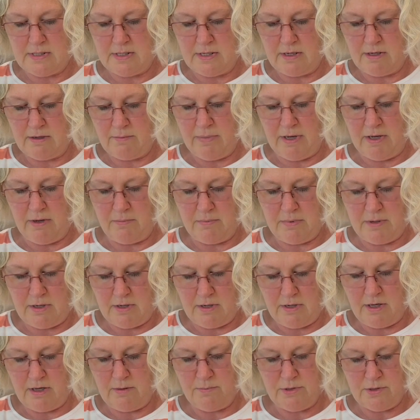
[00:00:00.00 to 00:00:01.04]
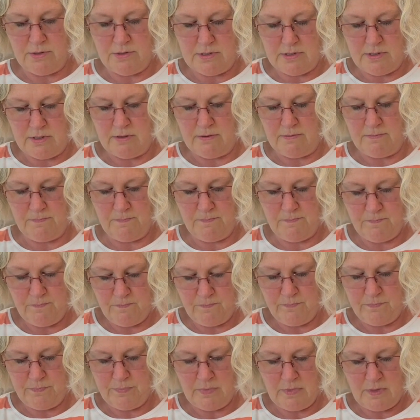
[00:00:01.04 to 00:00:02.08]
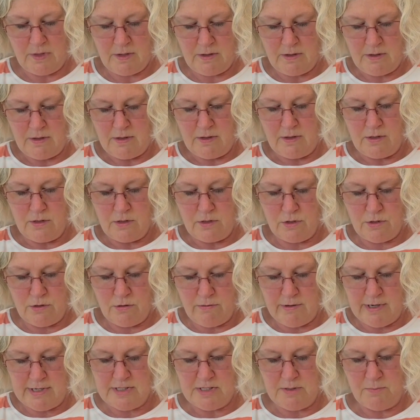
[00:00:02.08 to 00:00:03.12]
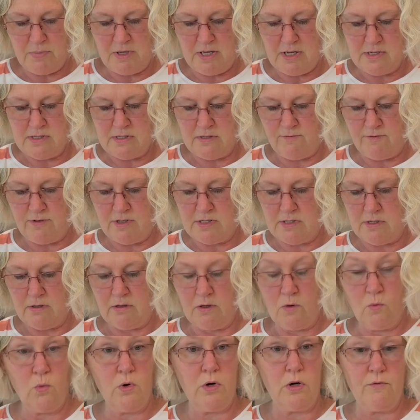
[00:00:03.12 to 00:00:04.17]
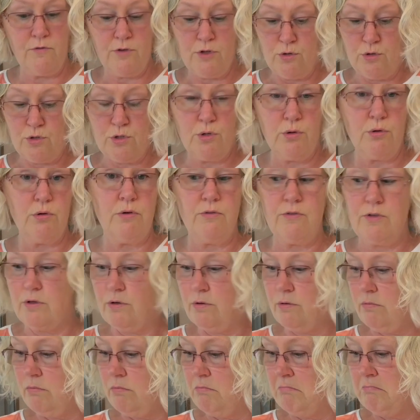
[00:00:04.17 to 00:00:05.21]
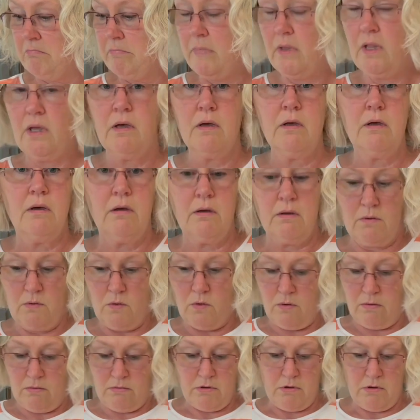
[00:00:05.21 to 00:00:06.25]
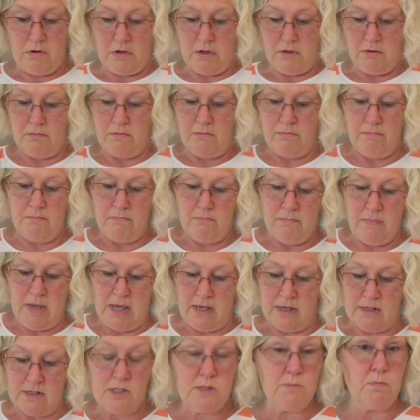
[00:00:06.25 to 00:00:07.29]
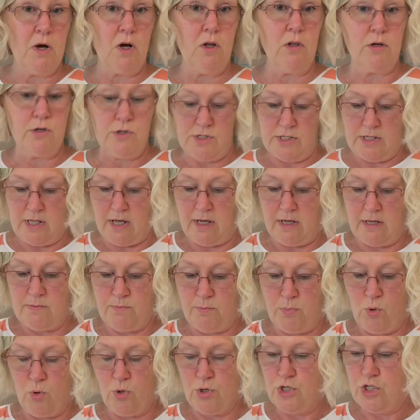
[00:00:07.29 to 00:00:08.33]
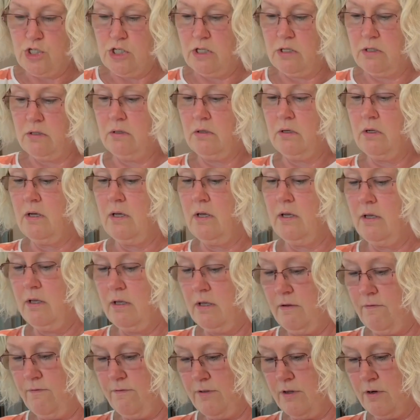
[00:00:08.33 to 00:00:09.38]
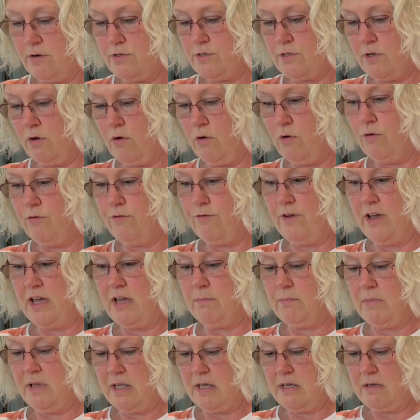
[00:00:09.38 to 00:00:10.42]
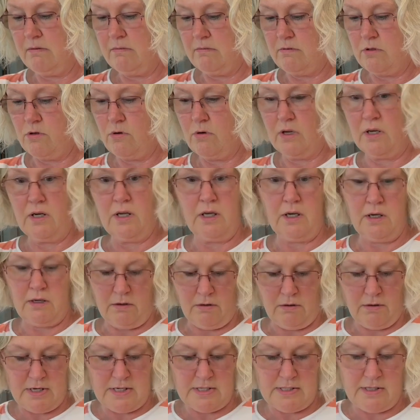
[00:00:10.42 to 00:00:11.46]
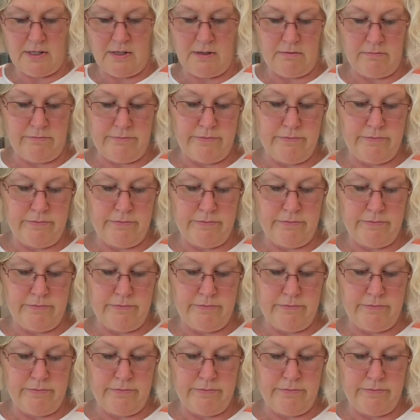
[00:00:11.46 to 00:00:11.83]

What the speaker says: thing about being able to do recipes, if it's only one of you, 2 of you, you can make a smaller size portion. If there's a whole family, you can increase it,